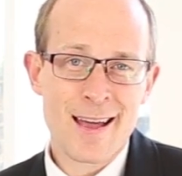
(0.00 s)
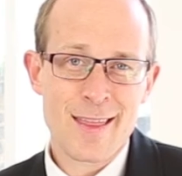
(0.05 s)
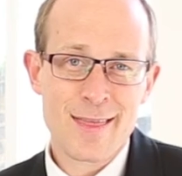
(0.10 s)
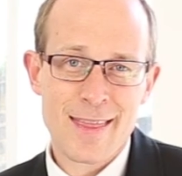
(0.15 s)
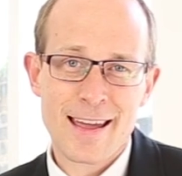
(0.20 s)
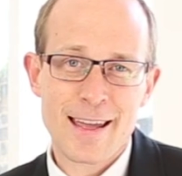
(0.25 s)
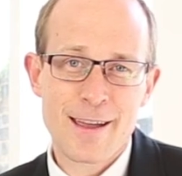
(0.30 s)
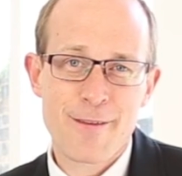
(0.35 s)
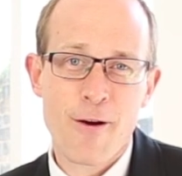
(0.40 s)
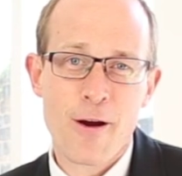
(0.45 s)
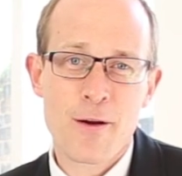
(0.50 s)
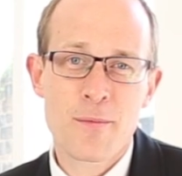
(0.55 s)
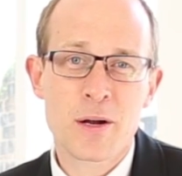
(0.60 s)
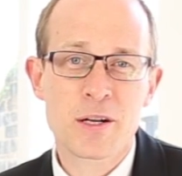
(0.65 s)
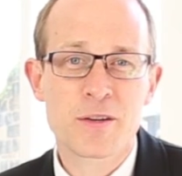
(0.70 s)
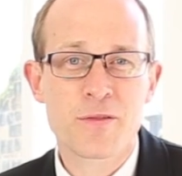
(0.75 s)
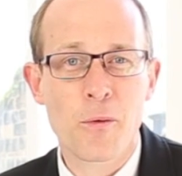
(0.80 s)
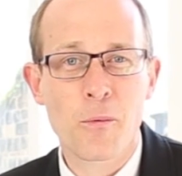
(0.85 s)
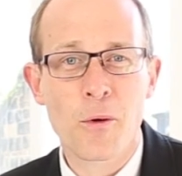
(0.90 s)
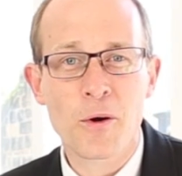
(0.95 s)
Thank you very
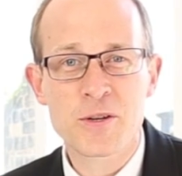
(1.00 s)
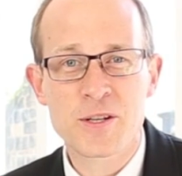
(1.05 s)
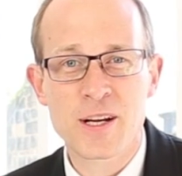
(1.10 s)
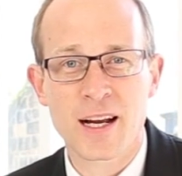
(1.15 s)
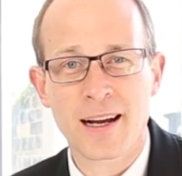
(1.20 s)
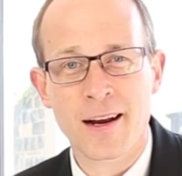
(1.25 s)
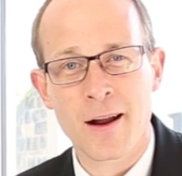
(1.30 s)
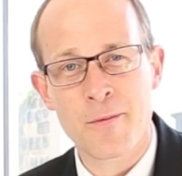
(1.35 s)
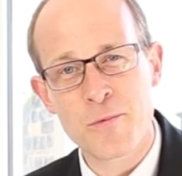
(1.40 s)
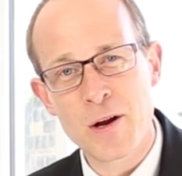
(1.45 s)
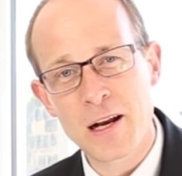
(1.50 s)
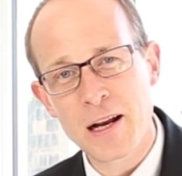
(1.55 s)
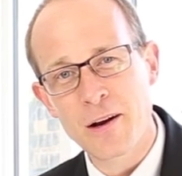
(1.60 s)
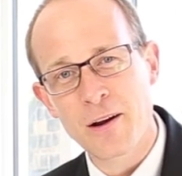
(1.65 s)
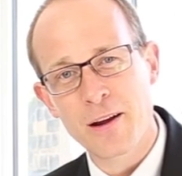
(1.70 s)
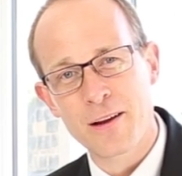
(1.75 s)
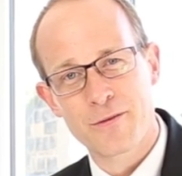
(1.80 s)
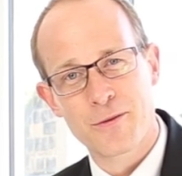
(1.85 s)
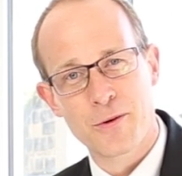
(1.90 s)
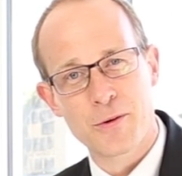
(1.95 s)
much for watching, and I'm really
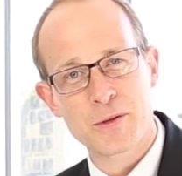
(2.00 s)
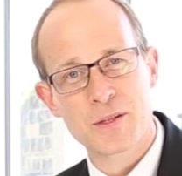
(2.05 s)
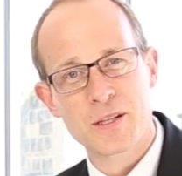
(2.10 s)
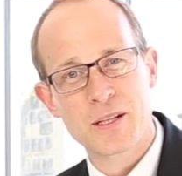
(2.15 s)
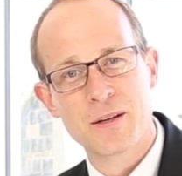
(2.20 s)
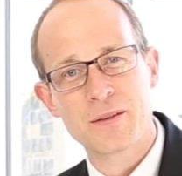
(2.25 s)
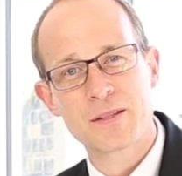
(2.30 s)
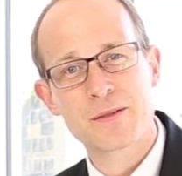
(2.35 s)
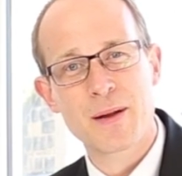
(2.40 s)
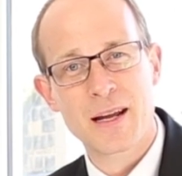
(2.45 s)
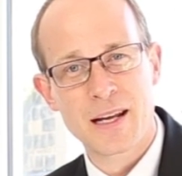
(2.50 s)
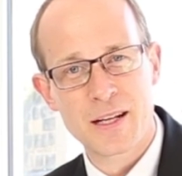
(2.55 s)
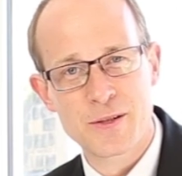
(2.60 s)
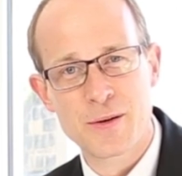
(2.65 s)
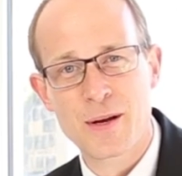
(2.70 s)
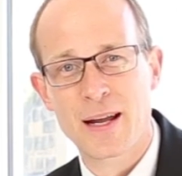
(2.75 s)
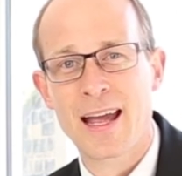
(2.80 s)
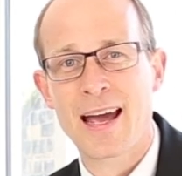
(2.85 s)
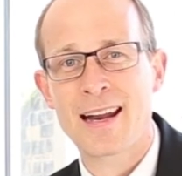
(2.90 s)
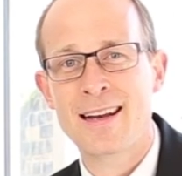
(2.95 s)
looking forward to speaking to
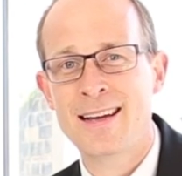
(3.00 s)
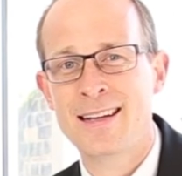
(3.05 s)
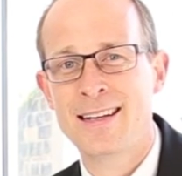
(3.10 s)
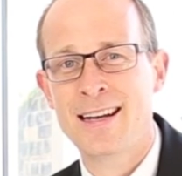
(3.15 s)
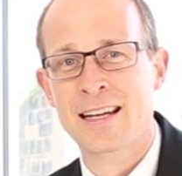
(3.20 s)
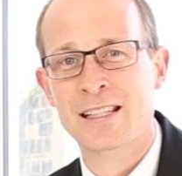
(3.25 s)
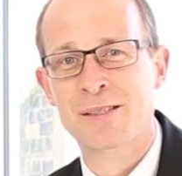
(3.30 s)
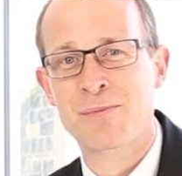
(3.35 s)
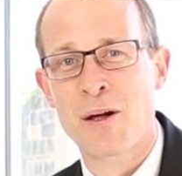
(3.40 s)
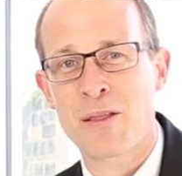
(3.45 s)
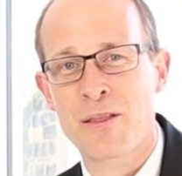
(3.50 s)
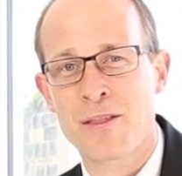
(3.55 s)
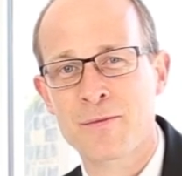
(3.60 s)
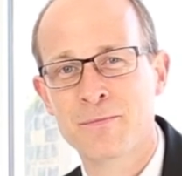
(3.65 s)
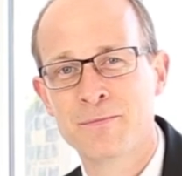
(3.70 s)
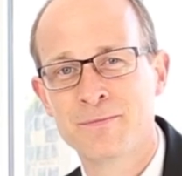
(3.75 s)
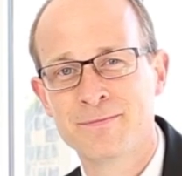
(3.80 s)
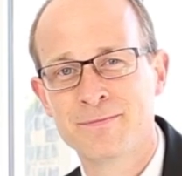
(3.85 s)
you again next month.